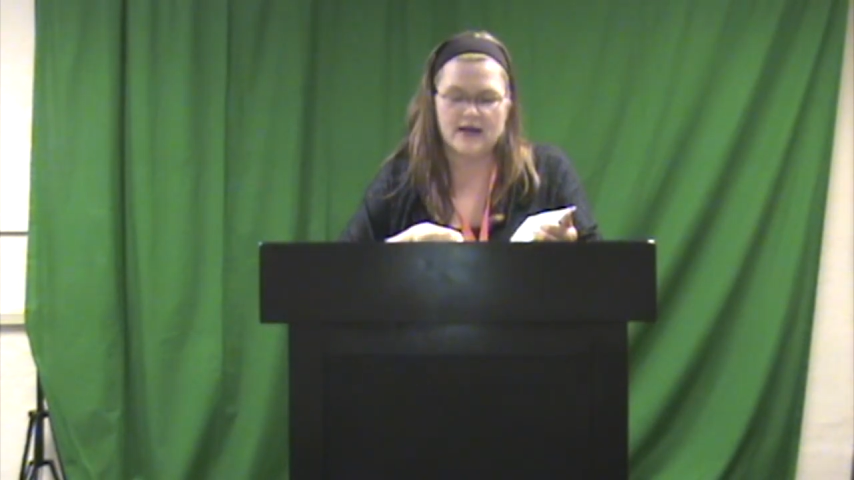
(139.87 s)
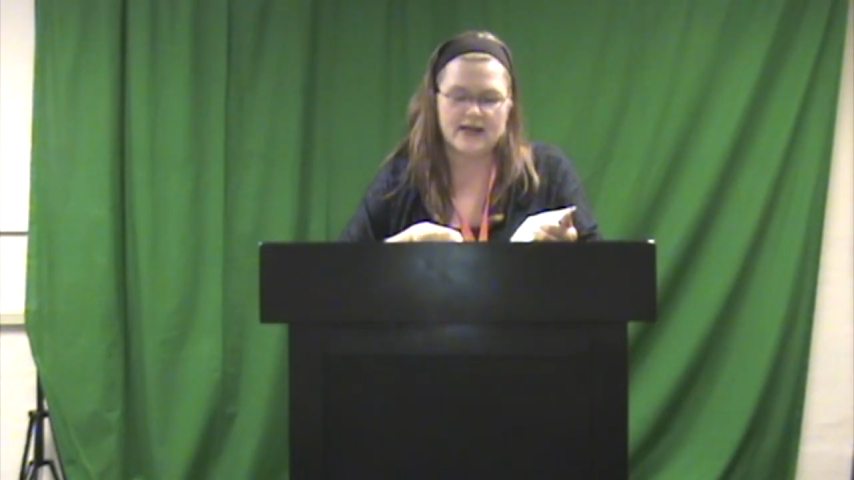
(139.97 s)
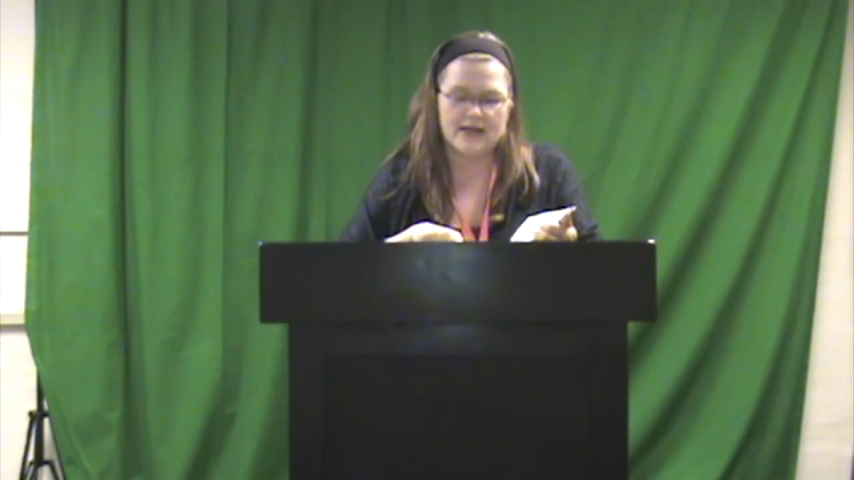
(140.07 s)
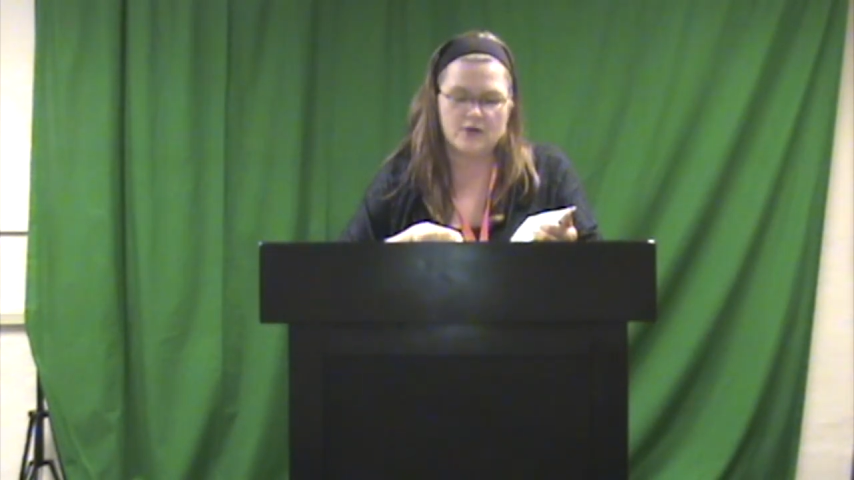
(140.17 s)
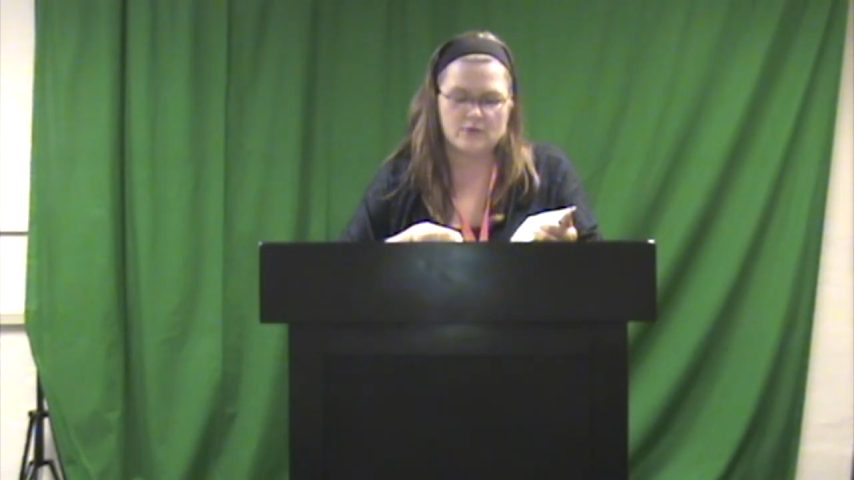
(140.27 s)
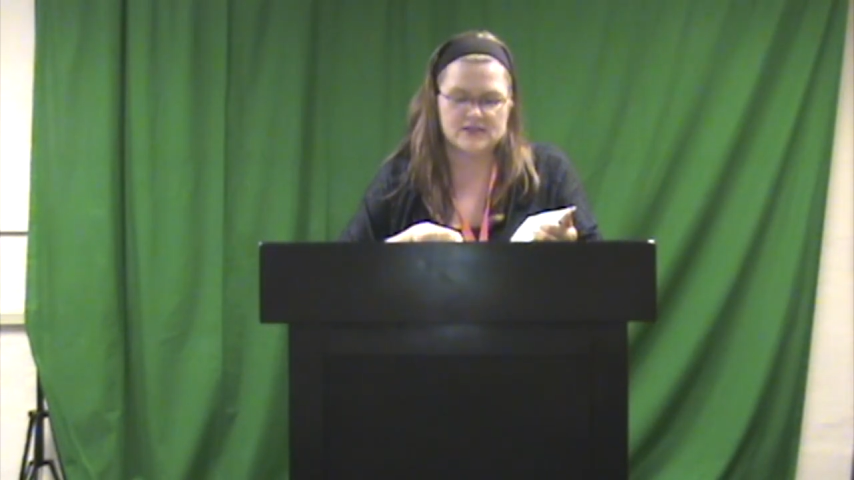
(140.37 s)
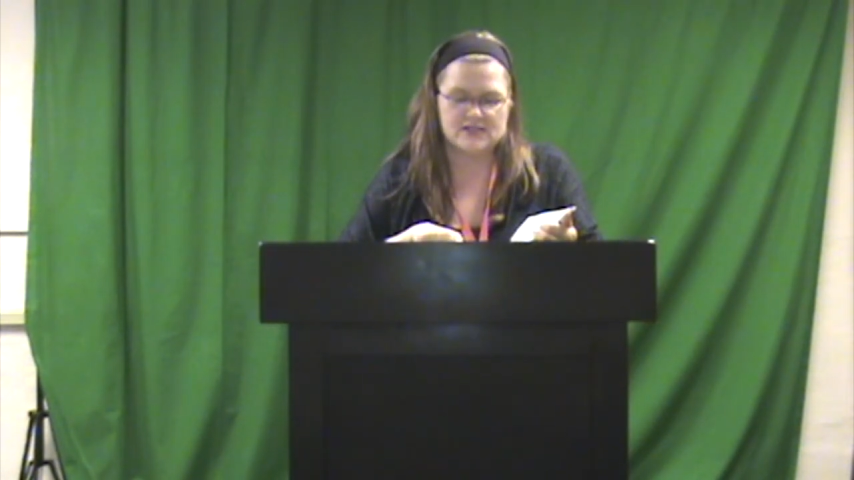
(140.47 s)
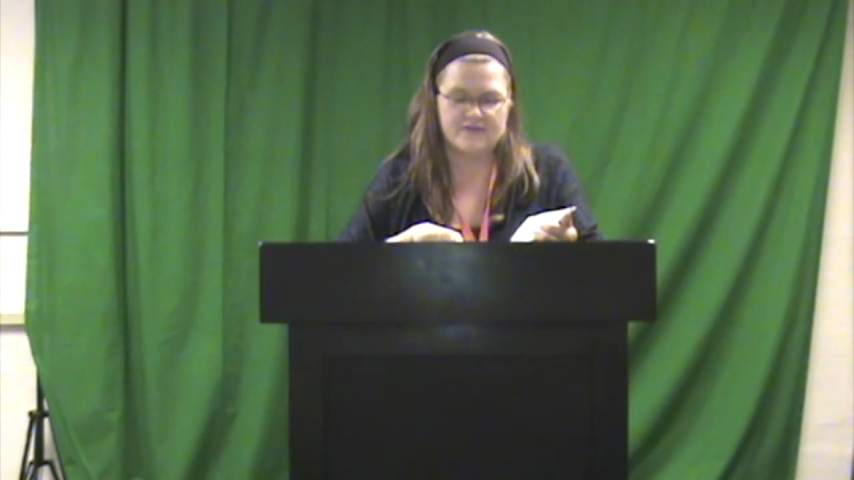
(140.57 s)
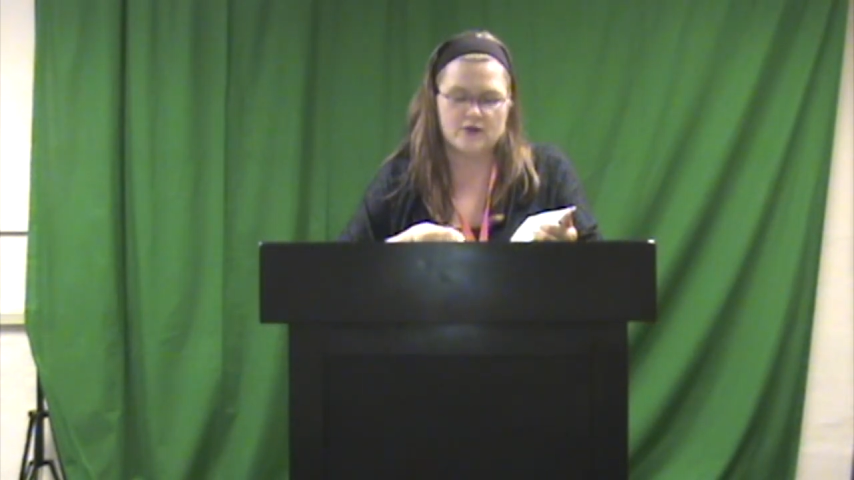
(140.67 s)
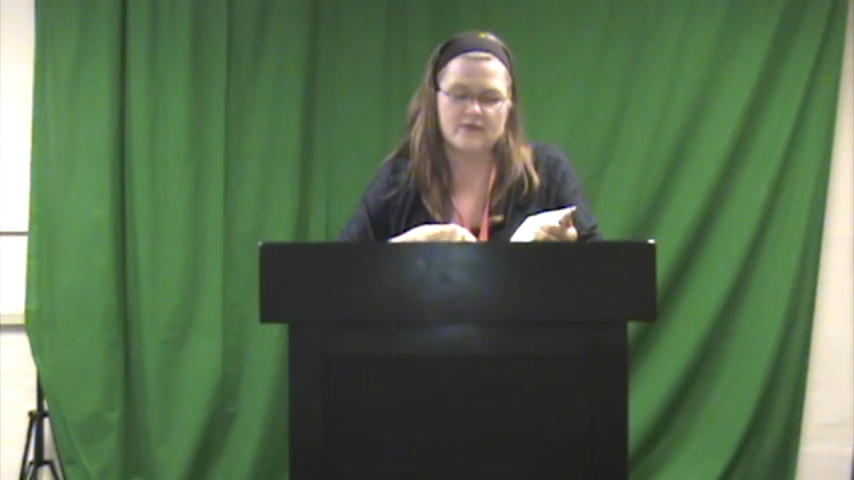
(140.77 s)
block
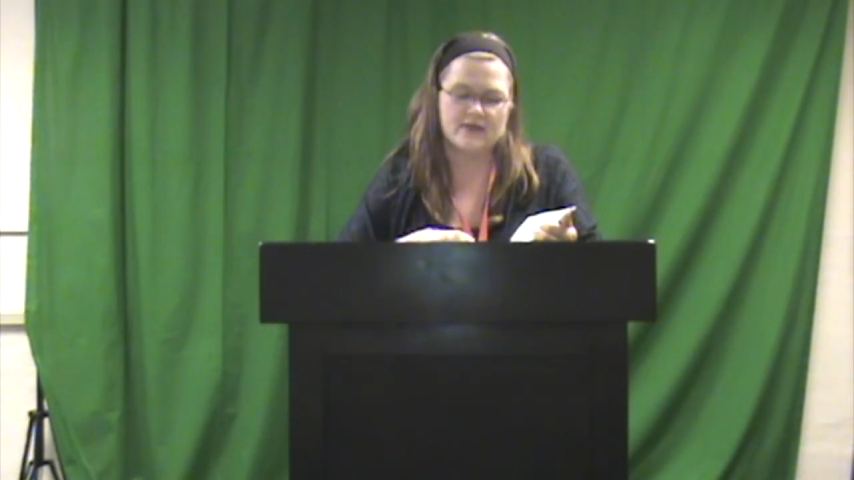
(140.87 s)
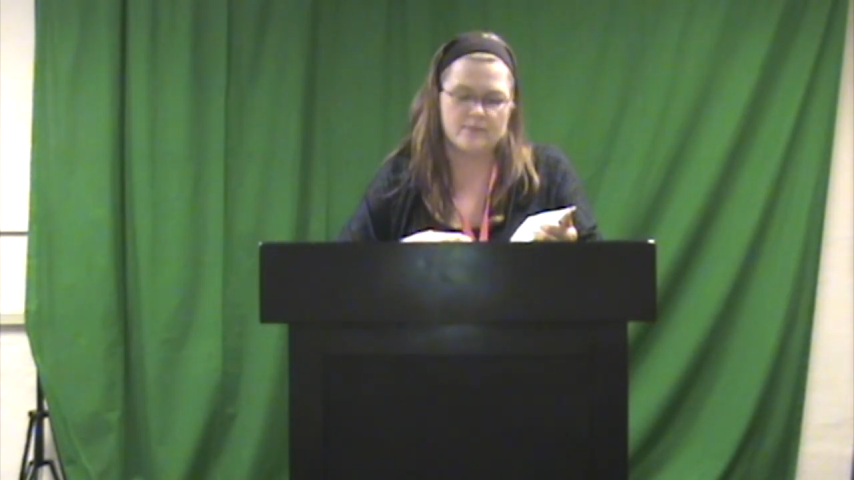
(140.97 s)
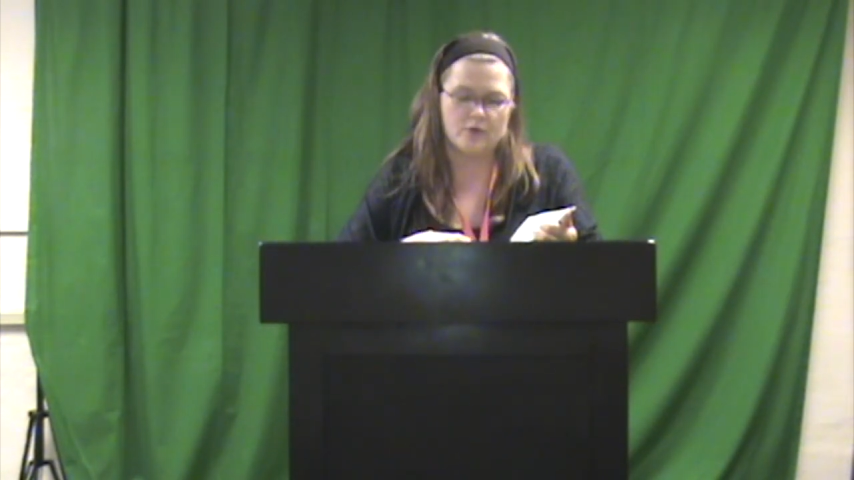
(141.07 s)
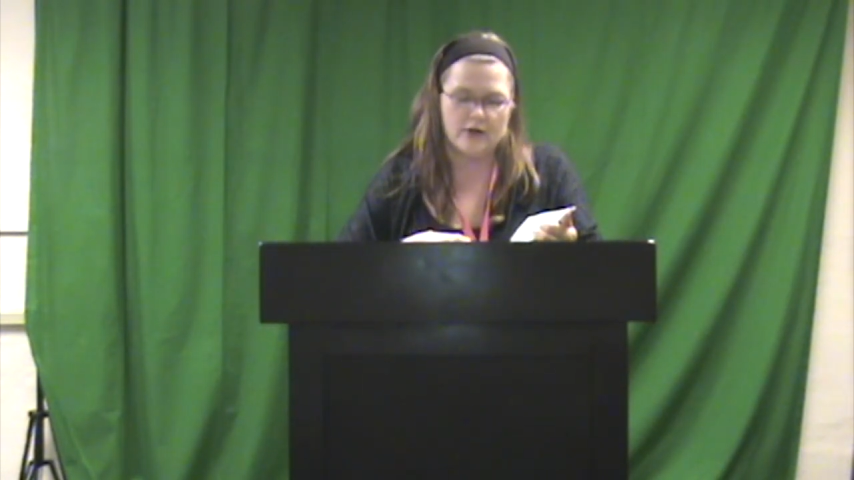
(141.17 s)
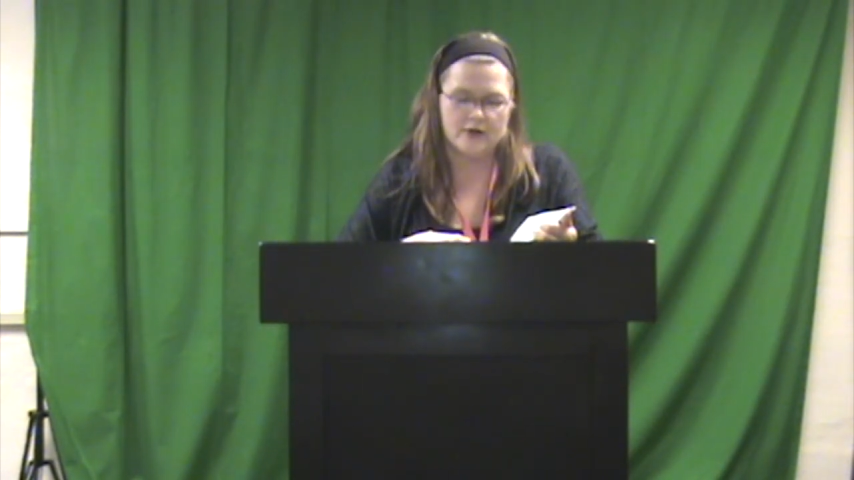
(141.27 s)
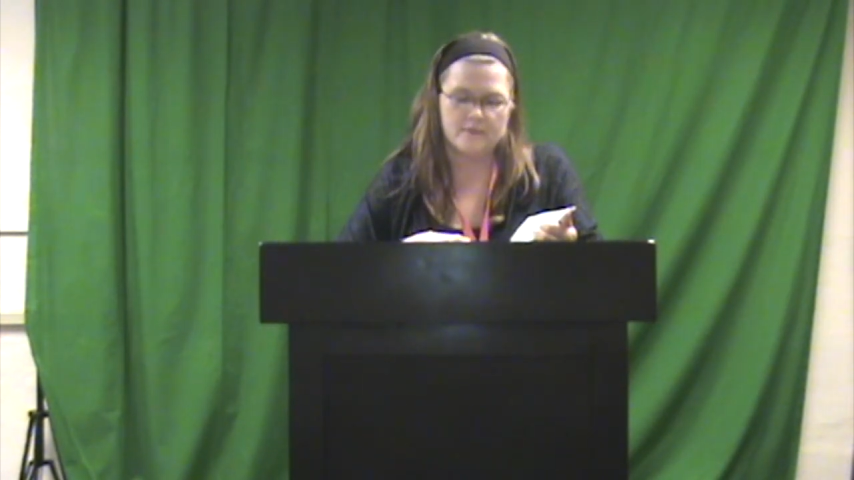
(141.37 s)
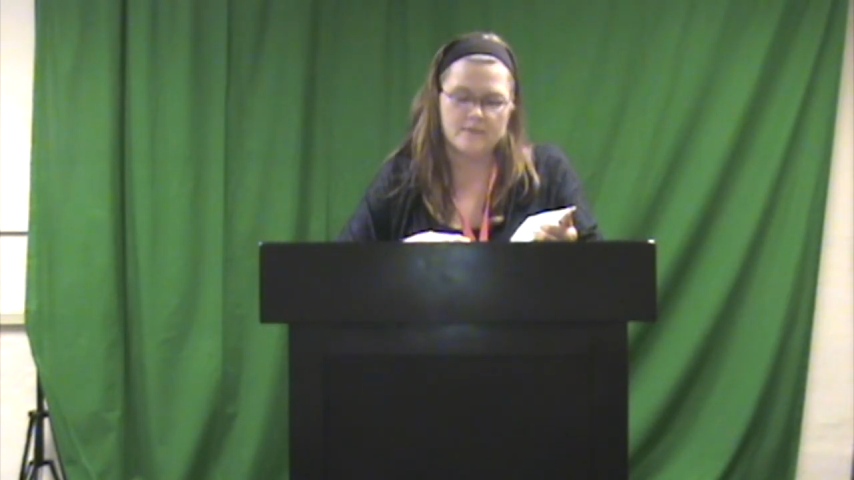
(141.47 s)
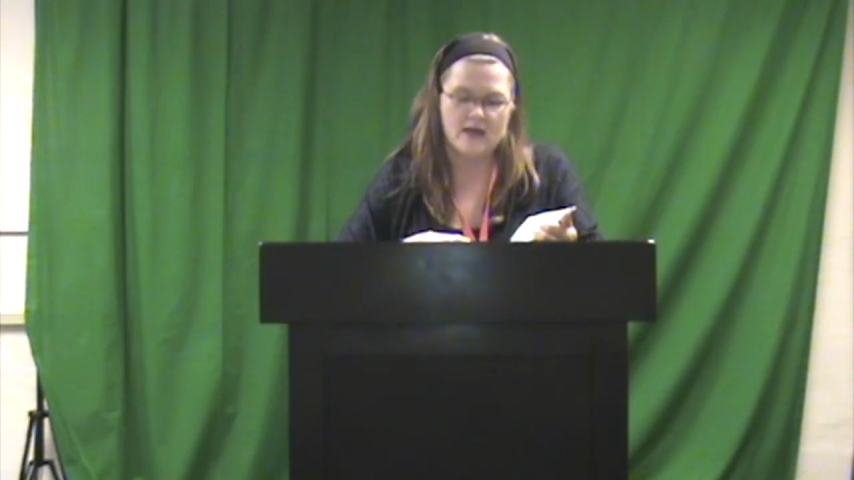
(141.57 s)
anyone's view of the board.